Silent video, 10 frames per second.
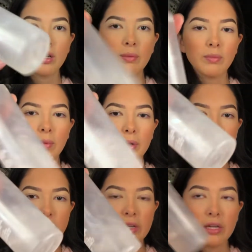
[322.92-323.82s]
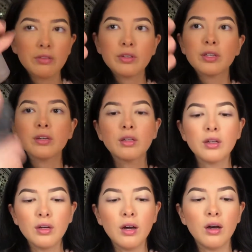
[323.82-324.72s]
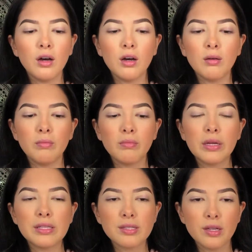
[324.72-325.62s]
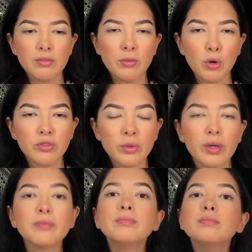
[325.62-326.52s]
I'm about to run out of it instead of the Morphe one.